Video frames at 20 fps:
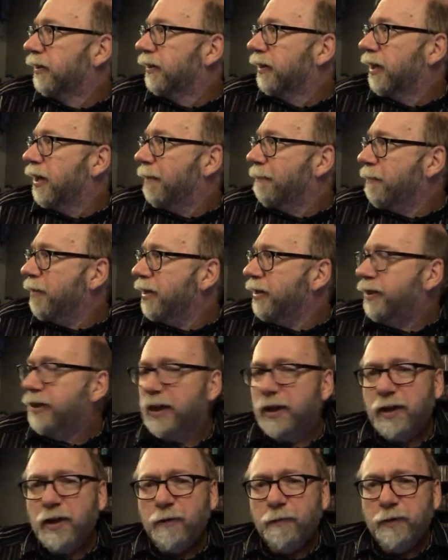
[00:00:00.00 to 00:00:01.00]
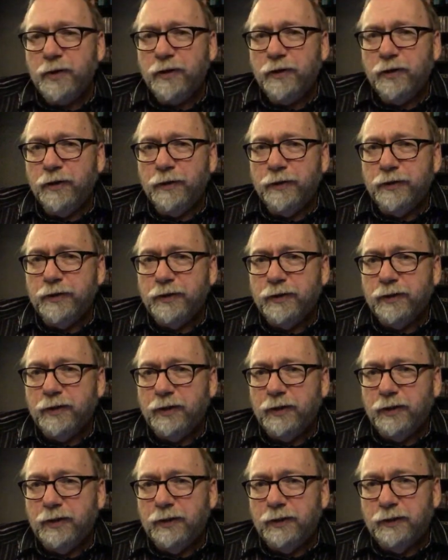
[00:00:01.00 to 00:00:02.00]
I might check out one of those
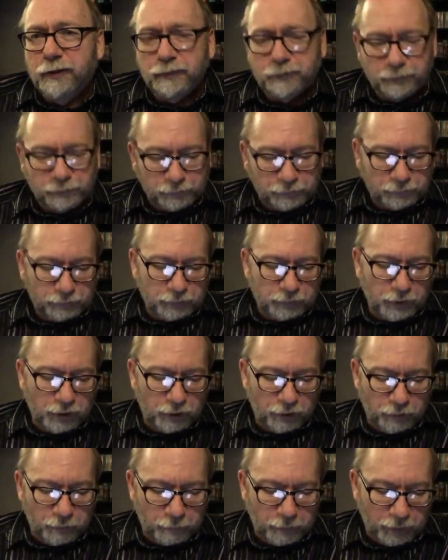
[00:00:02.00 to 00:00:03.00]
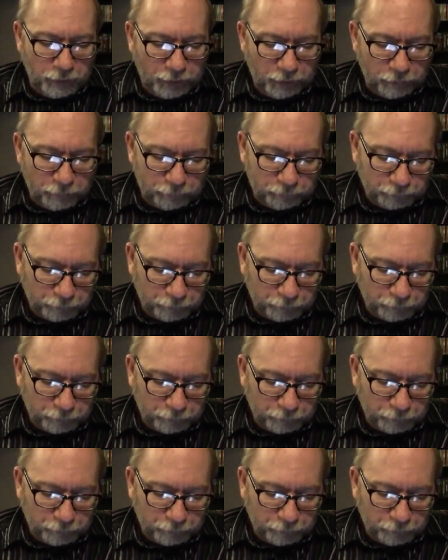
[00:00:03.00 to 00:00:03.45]
um, a little bit later.